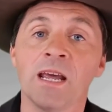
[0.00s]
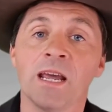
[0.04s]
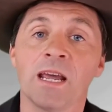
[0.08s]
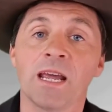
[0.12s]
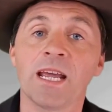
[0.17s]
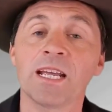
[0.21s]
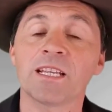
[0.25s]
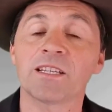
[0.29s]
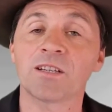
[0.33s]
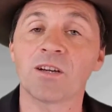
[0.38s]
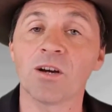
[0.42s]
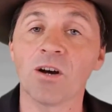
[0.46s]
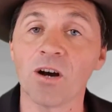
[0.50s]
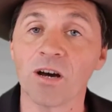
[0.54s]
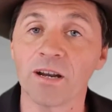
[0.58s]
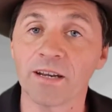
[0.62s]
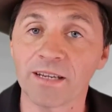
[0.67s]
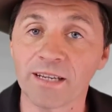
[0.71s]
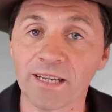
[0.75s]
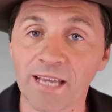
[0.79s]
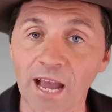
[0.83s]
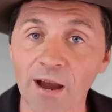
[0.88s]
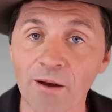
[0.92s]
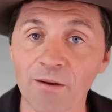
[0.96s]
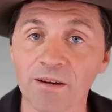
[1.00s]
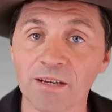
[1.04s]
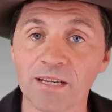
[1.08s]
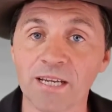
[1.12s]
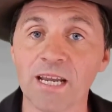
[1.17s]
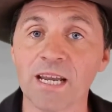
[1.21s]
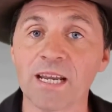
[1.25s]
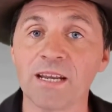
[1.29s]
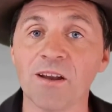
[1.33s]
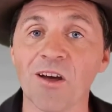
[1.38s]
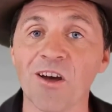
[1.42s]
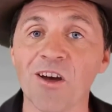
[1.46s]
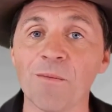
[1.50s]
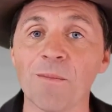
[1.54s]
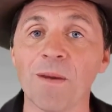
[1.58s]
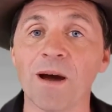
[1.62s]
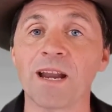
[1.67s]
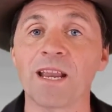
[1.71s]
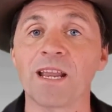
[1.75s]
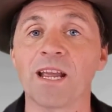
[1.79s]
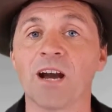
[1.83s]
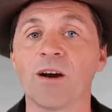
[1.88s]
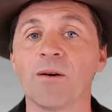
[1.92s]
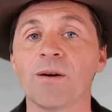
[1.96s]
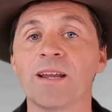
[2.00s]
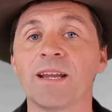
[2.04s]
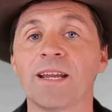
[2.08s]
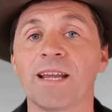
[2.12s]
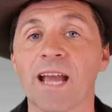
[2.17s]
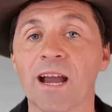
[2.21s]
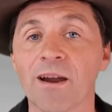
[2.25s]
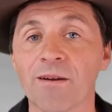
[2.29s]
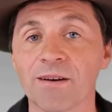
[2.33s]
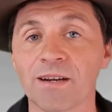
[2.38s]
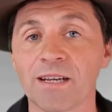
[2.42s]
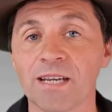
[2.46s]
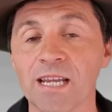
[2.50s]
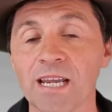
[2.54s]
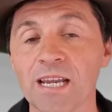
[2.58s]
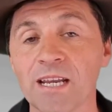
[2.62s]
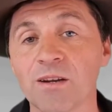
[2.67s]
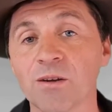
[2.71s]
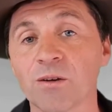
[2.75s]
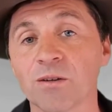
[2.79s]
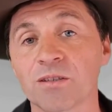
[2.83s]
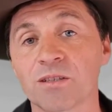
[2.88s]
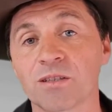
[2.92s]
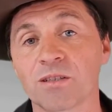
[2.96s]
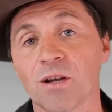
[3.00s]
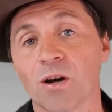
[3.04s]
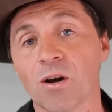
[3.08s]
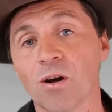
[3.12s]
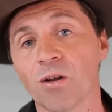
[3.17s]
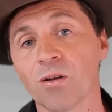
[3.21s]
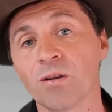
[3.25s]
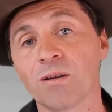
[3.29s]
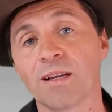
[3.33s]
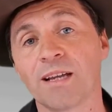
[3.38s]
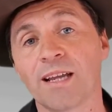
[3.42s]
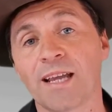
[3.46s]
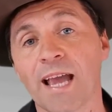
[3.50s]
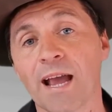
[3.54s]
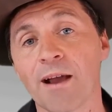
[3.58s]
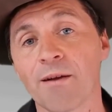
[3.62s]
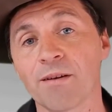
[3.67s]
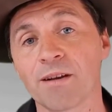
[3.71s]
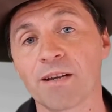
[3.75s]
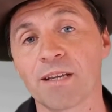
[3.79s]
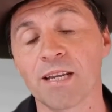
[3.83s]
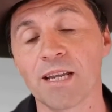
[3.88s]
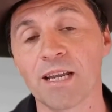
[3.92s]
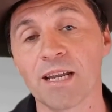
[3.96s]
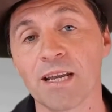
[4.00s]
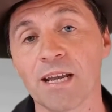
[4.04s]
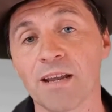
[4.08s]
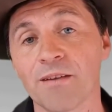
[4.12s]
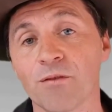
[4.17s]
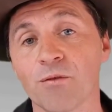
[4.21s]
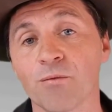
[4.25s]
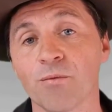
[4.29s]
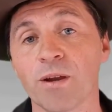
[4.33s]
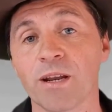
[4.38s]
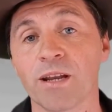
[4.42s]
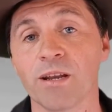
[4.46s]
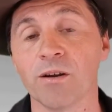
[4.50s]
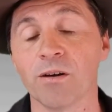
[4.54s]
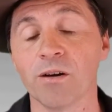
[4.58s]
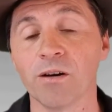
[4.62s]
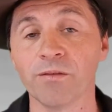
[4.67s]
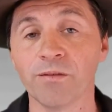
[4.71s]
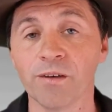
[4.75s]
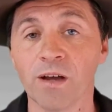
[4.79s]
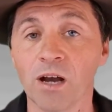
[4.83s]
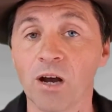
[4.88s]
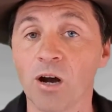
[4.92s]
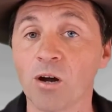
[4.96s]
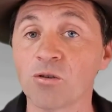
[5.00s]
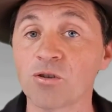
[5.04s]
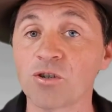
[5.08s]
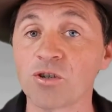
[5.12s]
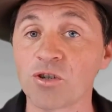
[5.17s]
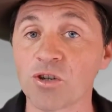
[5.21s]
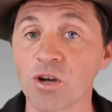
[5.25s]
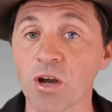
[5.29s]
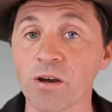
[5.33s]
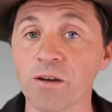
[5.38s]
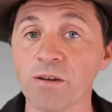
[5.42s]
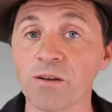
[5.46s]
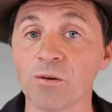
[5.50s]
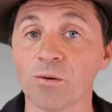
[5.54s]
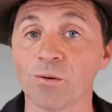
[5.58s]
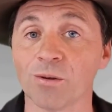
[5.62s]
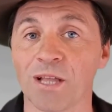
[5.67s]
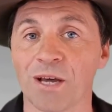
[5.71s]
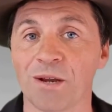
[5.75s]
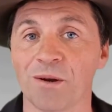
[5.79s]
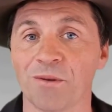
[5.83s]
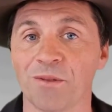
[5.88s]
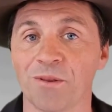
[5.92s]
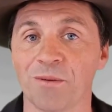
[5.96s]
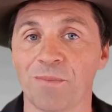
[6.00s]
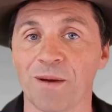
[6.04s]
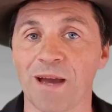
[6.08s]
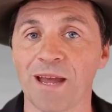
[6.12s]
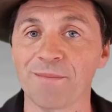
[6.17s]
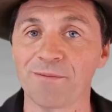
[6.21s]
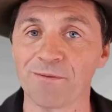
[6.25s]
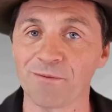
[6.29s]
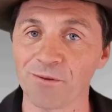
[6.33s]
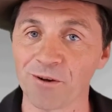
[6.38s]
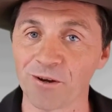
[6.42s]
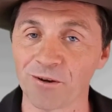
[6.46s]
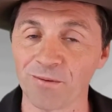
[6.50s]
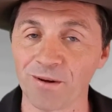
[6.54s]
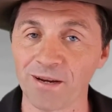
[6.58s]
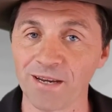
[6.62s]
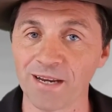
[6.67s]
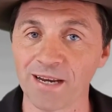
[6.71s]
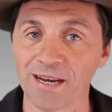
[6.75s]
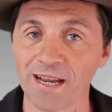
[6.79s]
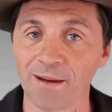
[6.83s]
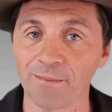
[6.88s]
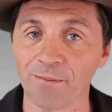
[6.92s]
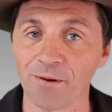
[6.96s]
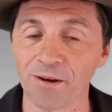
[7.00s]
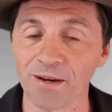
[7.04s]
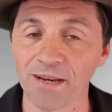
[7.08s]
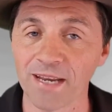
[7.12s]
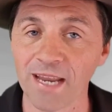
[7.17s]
It's got guaranteed no money owing, guaranteed not stolen, guaranteed never written off. I'll show you all that on the paperwork when you come on